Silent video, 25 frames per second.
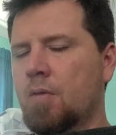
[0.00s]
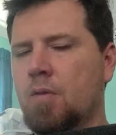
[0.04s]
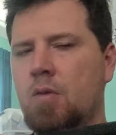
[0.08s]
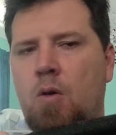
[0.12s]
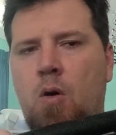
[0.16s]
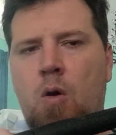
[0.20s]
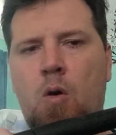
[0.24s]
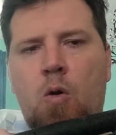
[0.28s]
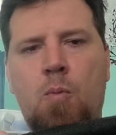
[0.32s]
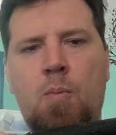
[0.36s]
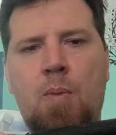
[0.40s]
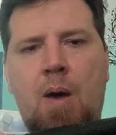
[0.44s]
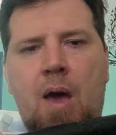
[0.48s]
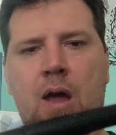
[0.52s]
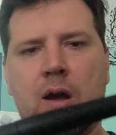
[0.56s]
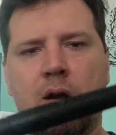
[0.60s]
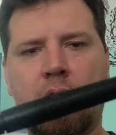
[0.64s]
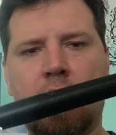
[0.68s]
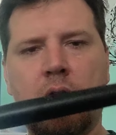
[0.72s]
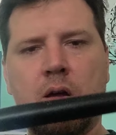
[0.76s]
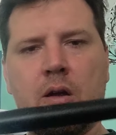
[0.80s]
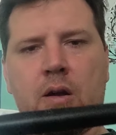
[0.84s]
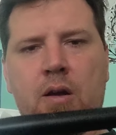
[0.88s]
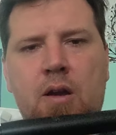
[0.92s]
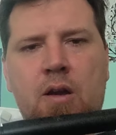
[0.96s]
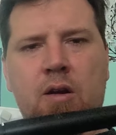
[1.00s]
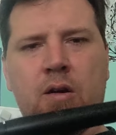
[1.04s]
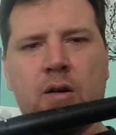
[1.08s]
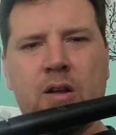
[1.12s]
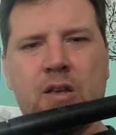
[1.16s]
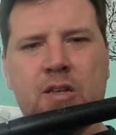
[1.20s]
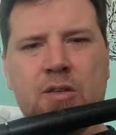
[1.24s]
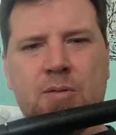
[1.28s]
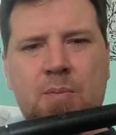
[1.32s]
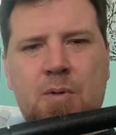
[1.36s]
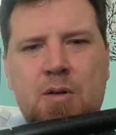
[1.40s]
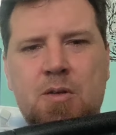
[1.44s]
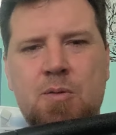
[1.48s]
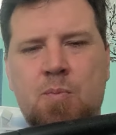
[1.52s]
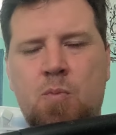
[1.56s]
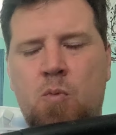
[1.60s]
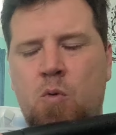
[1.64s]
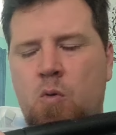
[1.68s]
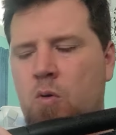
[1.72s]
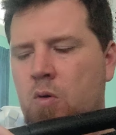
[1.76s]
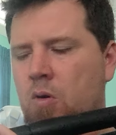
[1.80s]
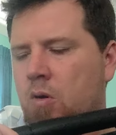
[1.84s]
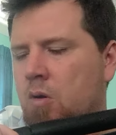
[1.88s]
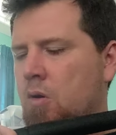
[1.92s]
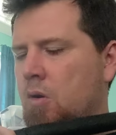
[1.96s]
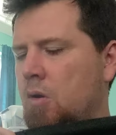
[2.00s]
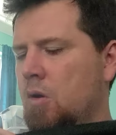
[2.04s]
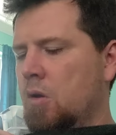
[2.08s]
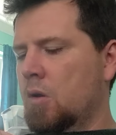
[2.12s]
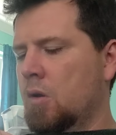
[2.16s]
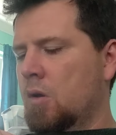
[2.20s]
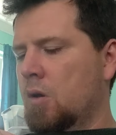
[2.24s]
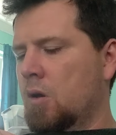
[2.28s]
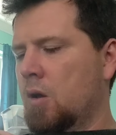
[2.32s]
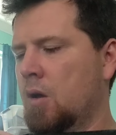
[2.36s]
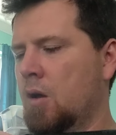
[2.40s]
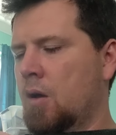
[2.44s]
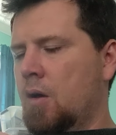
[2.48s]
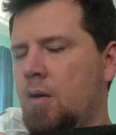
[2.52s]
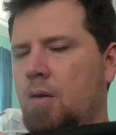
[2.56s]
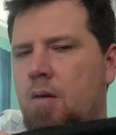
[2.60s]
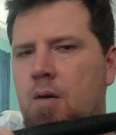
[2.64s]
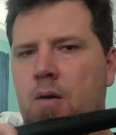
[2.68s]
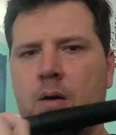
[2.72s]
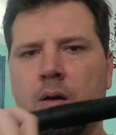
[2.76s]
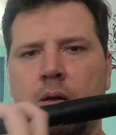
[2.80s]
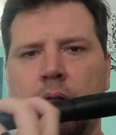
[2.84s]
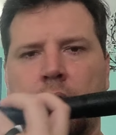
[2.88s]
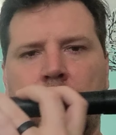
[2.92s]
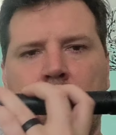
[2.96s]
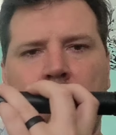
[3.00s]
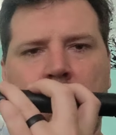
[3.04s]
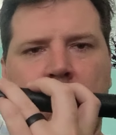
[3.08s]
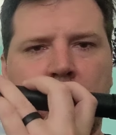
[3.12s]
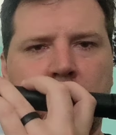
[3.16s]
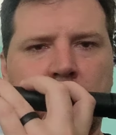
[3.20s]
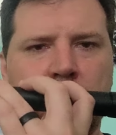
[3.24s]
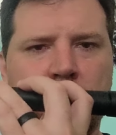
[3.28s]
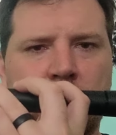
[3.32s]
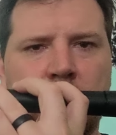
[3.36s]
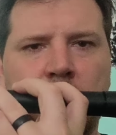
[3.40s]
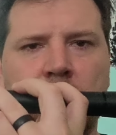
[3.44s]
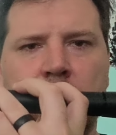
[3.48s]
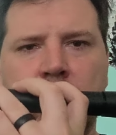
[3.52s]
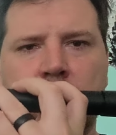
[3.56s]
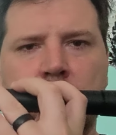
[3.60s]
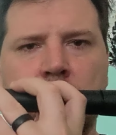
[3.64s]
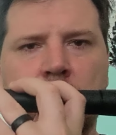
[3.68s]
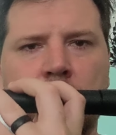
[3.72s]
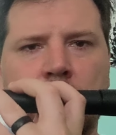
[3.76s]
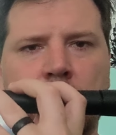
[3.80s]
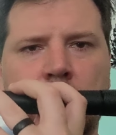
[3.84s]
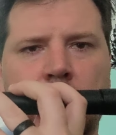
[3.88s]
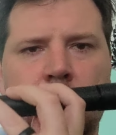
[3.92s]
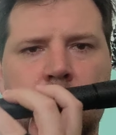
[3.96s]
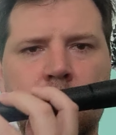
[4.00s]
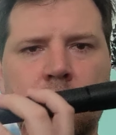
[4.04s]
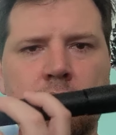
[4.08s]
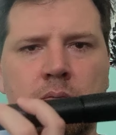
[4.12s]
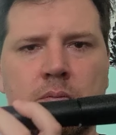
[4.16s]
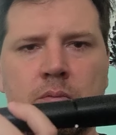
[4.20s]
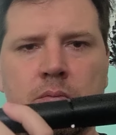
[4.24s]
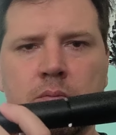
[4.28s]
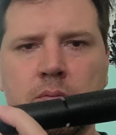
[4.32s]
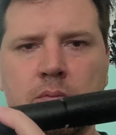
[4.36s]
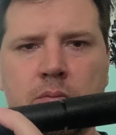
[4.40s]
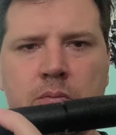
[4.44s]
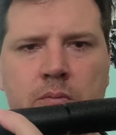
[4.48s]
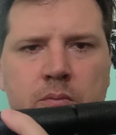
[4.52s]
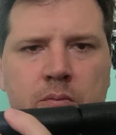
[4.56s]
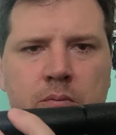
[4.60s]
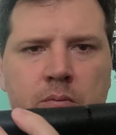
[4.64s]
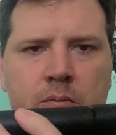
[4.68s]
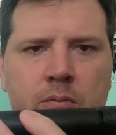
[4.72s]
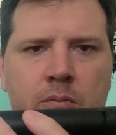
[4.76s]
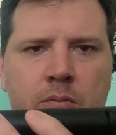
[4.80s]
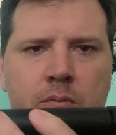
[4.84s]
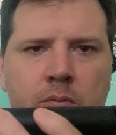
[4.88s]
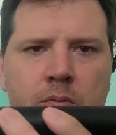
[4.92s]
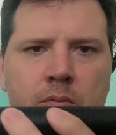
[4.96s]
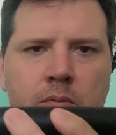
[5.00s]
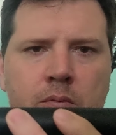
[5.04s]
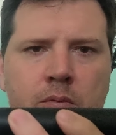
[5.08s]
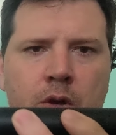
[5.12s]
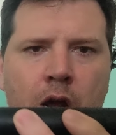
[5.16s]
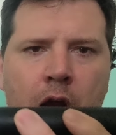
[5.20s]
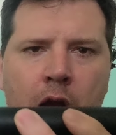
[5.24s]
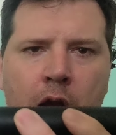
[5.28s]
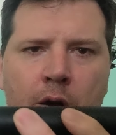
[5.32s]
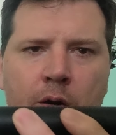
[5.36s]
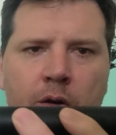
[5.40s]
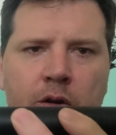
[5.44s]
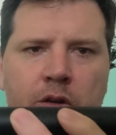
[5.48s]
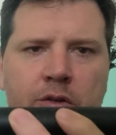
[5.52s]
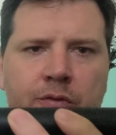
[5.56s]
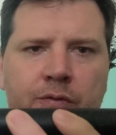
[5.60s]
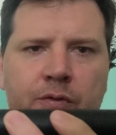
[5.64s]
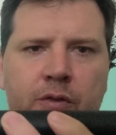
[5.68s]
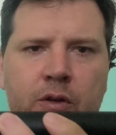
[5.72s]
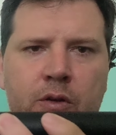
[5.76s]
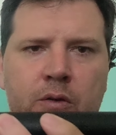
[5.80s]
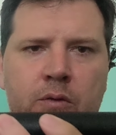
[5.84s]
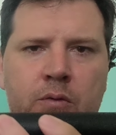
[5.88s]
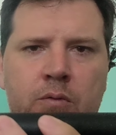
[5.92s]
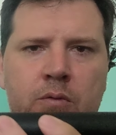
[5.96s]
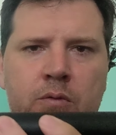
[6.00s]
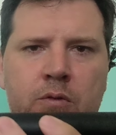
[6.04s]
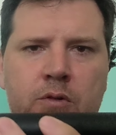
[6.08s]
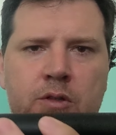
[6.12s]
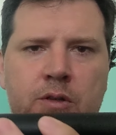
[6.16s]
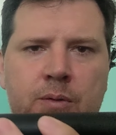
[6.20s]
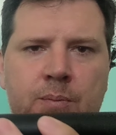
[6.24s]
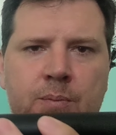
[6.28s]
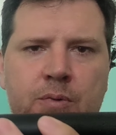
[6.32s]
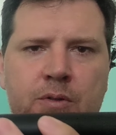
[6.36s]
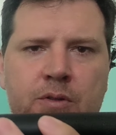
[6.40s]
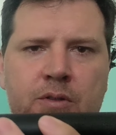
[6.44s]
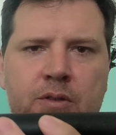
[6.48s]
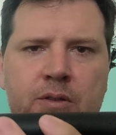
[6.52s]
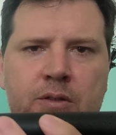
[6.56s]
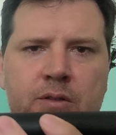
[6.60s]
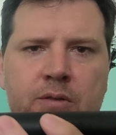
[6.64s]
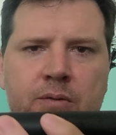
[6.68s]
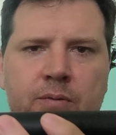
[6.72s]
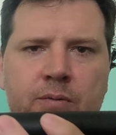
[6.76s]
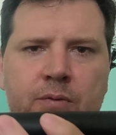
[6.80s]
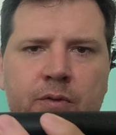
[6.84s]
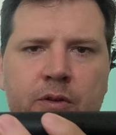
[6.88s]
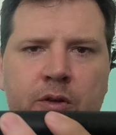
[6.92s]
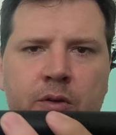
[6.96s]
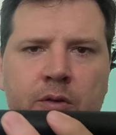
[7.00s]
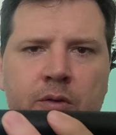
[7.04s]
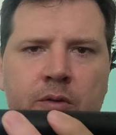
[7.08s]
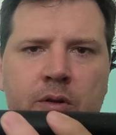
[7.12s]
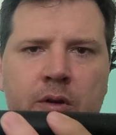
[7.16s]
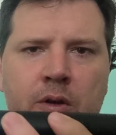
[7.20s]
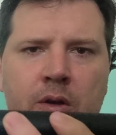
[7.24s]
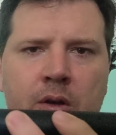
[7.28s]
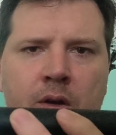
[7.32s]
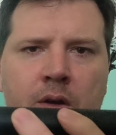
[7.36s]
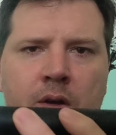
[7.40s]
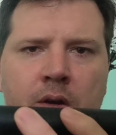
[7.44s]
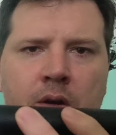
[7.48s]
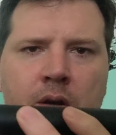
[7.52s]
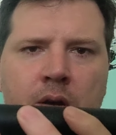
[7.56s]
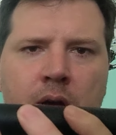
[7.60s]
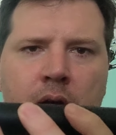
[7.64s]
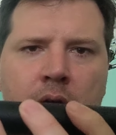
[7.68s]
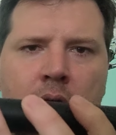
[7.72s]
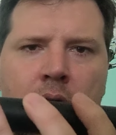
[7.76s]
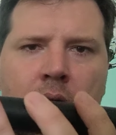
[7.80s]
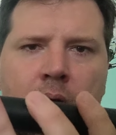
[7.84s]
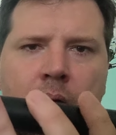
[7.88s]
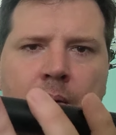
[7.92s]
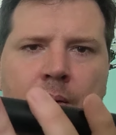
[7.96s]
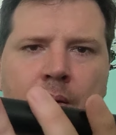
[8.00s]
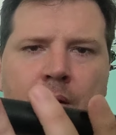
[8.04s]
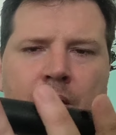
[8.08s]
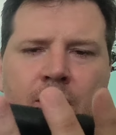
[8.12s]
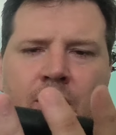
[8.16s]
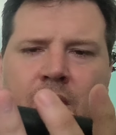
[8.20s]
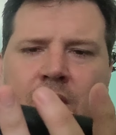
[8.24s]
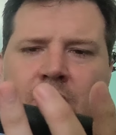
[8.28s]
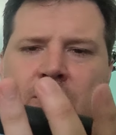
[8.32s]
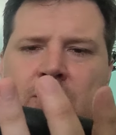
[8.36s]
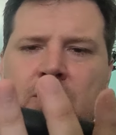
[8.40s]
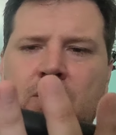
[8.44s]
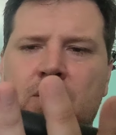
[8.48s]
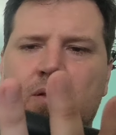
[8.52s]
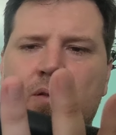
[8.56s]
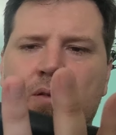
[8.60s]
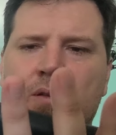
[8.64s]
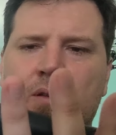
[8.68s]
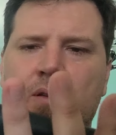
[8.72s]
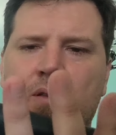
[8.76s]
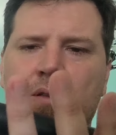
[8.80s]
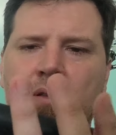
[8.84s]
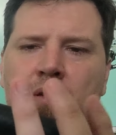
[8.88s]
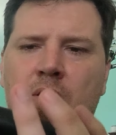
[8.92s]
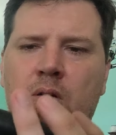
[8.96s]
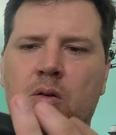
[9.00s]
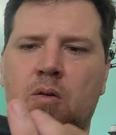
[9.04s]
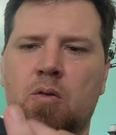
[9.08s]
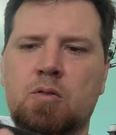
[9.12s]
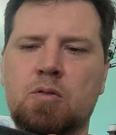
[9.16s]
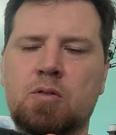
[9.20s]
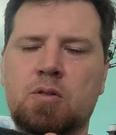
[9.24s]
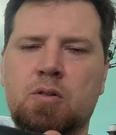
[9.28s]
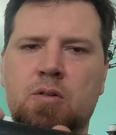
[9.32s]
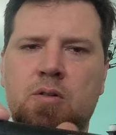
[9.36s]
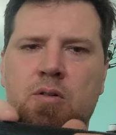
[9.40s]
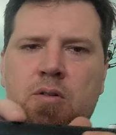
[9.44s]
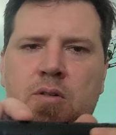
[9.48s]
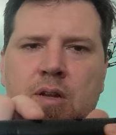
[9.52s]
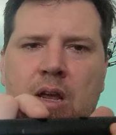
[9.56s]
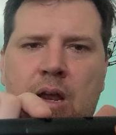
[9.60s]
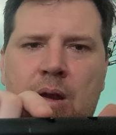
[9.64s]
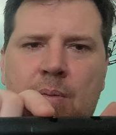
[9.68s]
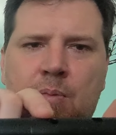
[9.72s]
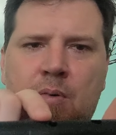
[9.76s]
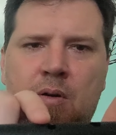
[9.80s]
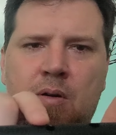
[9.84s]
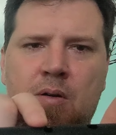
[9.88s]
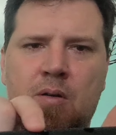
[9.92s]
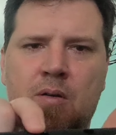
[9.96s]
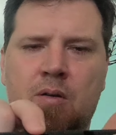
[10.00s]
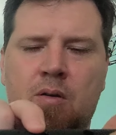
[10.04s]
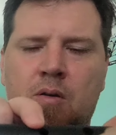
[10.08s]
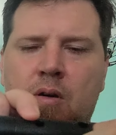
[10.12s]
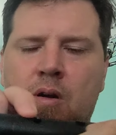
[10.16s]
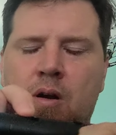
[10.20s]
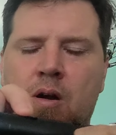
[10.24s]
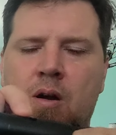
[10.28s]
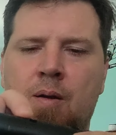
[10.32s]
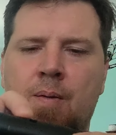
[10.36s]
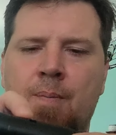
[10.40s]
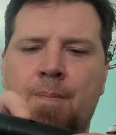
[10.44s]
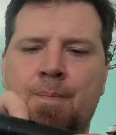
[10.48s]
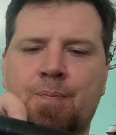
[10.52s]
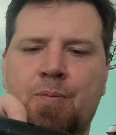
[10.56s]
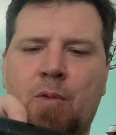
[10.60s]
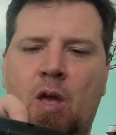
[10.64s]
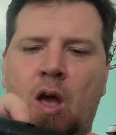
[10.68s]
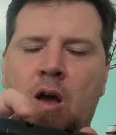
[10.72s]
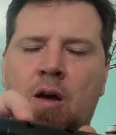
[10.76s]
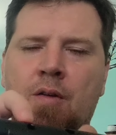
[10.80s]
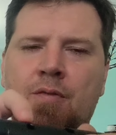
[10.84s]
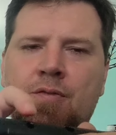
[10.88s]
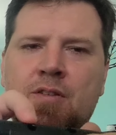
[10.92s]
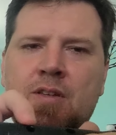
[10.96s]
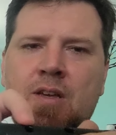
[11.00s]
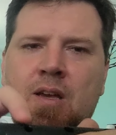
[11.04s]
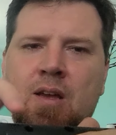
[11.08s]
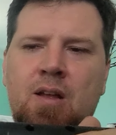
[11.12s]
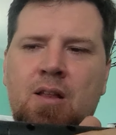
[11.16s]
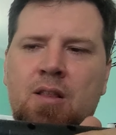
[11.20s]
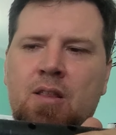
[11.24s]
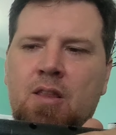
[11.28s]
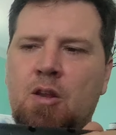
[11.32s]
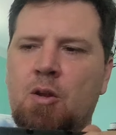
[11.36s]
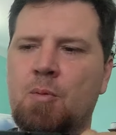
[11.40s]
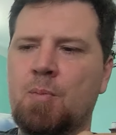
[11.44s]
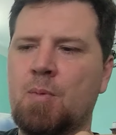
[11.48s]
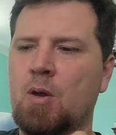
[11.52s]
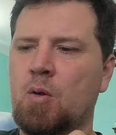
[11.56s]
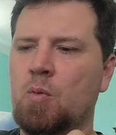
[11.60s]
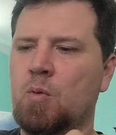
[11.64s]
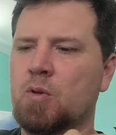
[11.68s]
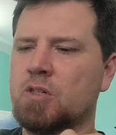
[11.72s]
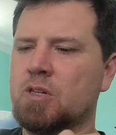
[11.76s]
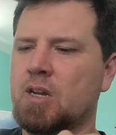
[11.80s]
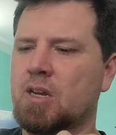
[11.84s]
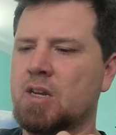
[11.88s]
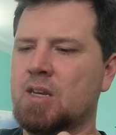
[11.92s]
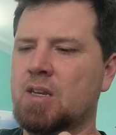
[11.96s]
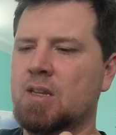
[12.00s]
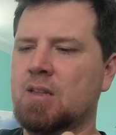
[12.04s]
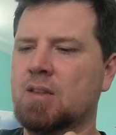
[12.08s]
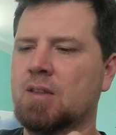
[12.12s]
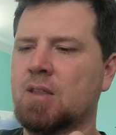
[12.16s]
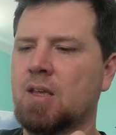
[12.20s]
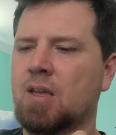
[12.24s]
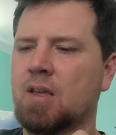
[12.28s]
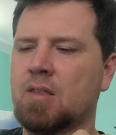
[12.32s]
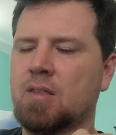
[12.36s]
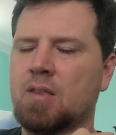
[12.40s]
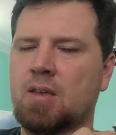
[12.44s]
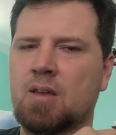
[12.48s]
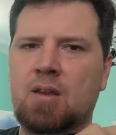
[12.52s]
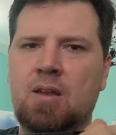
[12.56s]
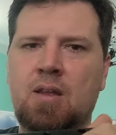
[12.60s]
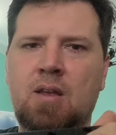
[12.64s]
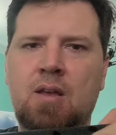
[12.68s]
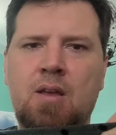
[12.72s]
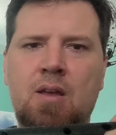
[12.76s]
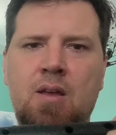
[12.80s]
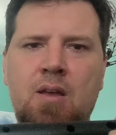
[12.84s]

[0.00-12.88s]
hole pattern on here is much more like a traditional Irish flute or simple system flute. And these are the holes are tapered or offset a little bit, which I didn't think that